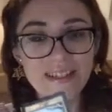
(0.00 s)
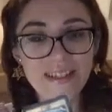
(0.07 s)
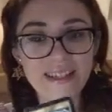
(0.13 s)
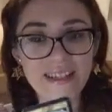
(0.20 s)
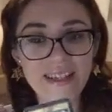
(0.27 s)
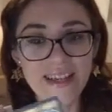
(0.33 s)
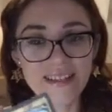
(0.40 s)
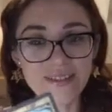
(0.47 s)

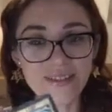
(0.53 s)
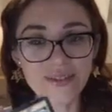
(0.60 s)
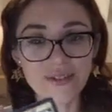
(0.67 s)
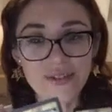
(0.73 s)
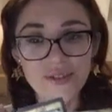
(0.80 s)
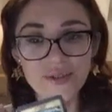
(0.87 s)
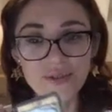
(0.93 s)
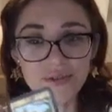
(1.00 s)
yet to
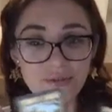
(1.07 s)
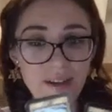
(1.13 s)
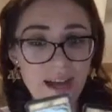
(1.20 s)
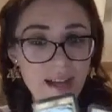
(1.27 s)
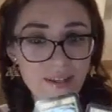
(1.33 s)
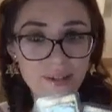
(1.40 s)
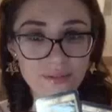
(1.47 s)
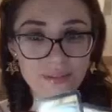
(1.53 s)
choose
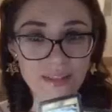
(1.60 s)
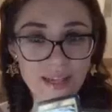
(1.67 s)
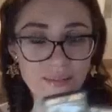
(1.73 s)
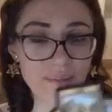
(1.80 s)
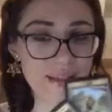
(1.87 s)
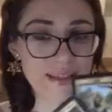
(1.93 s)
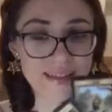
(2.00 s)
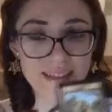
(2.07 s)
one of
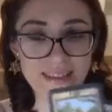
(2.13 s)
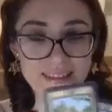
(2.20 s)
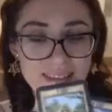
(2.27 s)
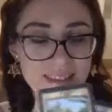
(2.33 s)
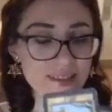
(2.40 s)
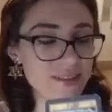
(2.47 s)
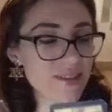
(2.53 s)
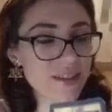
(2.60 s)
them, and
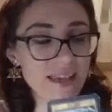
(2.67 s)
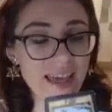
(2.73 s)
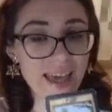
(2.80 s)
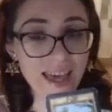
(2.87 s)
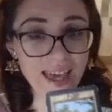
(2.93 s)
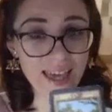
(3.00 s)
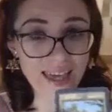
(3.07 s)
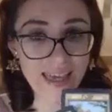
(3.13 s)
that's
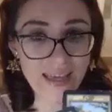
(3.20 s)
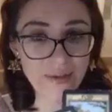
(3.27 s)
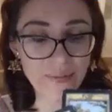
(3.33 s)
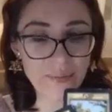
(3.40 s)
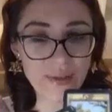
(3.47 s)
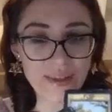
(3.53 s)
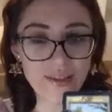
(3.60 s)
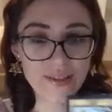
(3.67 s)
okay,
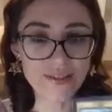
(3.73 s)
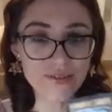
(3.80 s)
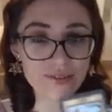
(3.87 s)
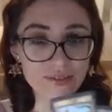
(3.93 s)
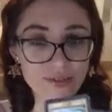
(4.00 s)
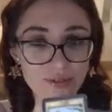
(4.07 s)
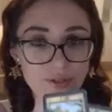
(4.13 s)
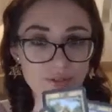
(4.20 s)

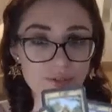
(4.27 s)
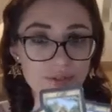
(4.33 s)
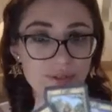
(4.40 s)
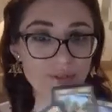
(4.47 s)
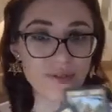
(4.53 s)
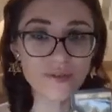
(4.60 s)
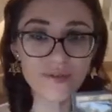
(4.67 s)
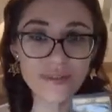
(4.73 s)
because you
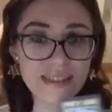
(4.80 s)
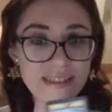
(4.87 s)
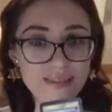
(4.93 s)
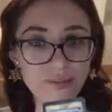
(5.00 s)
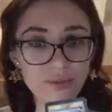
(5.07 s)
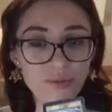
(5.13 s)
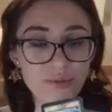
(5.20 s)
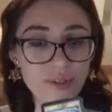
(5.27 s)
need
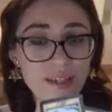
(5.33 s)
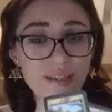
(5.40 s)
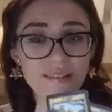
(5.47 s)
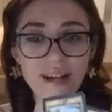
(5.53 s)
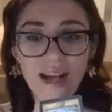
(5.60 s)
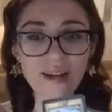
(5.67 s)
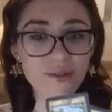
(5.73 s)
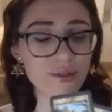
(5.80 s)
to figure
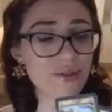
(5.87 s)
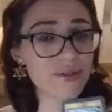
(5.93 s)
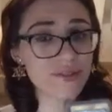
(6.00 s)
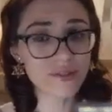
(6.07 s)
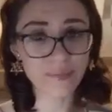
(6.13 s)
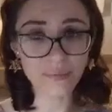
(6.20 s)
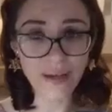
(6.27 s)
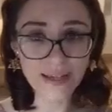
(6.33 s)
out who is
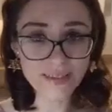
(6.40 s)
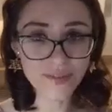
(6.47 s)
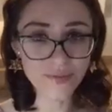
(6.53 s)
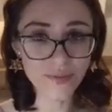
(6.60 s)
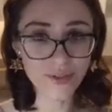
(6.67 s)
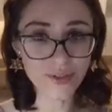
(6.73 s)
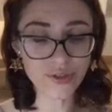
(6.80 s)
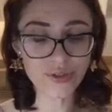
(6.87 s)
the best
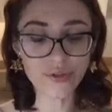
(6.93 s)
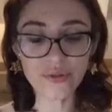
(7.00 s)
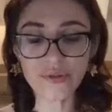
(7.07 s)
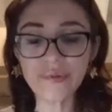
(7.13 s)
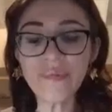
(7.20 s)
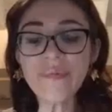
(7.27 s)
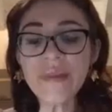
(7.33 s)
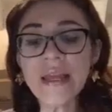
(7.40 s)
for
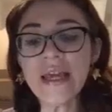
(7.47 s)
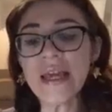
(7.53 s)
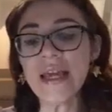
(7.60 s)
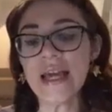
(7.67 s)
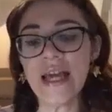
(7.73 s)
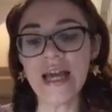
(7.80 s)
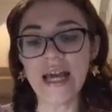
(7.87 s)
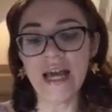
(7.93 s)
you.
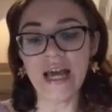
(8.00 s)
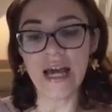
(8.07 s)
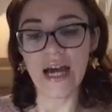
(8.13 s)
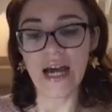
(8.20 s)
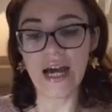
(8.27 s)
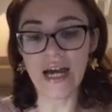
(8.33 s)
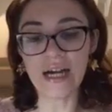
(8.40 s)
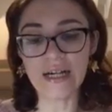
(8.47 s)

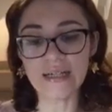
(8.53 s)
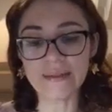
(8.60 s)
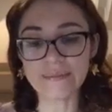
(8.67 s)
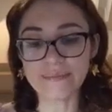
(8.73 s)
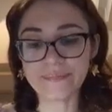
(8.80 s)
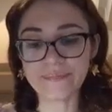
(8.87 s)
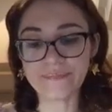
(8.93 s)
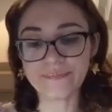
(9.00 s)

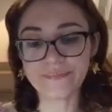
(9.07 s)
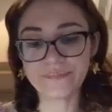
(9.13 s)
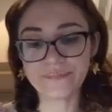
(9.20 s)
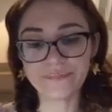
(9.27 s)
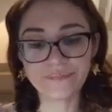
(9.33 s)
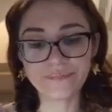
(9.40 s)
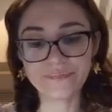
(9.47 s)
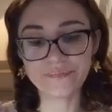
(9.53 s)

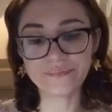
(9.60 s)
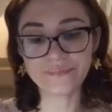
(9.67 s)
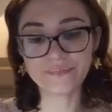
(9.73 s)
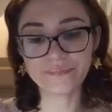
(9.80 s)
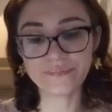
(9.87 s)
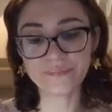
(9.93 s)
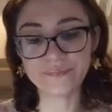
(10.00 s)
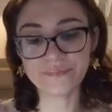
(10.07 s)

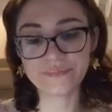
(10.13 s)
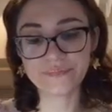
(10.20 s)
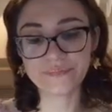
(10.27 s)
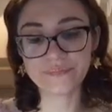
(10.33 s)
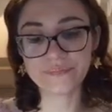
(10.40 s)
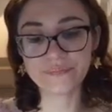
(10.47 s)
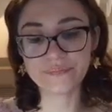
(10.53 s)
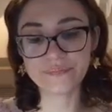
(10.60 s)

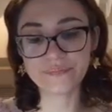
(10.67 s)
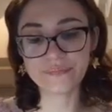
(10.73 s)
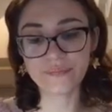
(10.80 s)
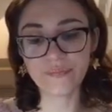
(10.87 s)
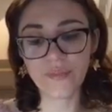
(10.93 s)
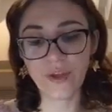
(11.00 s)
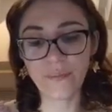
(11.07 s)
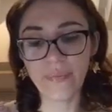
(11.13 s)

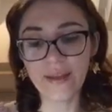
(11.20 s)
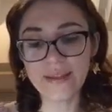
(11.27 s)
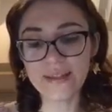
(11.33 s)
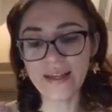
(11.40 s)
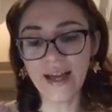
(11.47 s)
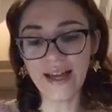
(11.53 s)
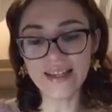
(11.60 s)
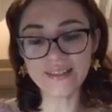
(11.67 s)
But
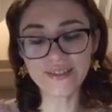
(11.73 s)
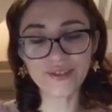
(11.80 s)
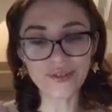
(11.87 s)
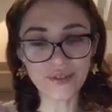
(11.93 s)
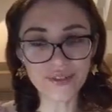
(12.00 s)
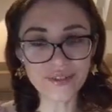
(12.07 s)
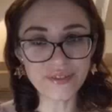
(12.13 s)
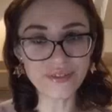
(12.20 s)
guys,
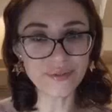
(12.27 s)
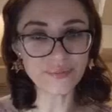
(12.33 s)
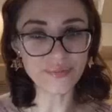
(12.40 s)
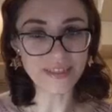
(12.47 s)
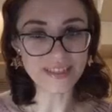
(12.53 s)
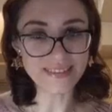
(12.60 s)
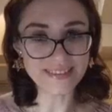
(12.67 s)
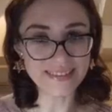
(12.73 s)
swords are
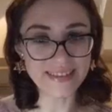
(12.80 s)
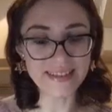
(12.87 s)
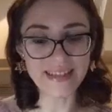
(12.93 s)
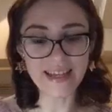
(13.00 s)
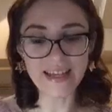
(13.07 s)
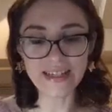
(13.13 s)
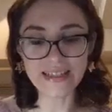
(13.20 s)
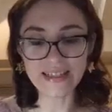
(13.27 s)
missing,
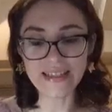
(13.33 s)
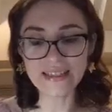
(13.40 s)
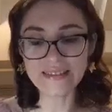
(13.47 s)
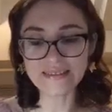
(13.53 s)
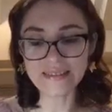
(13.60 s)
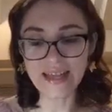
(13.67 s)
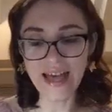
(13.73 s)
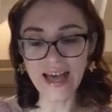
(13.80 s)
a
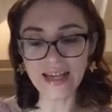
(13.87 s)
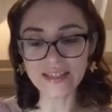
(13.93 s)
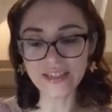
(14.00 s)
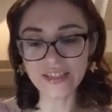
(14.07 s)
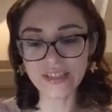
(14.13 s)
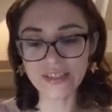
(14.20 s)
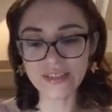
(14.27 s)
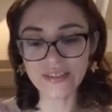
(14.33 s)
real
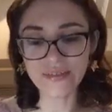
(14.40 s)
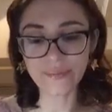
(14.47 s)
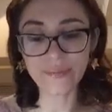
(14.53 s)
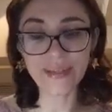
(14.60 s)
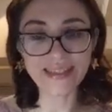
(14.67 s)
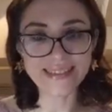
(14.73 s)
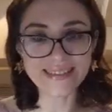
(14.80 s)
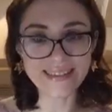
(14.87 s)
action
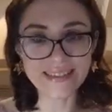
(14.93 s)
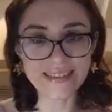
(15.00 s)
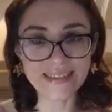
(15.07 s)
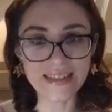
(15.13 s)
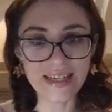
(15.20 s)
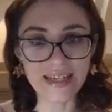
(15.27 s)
missing,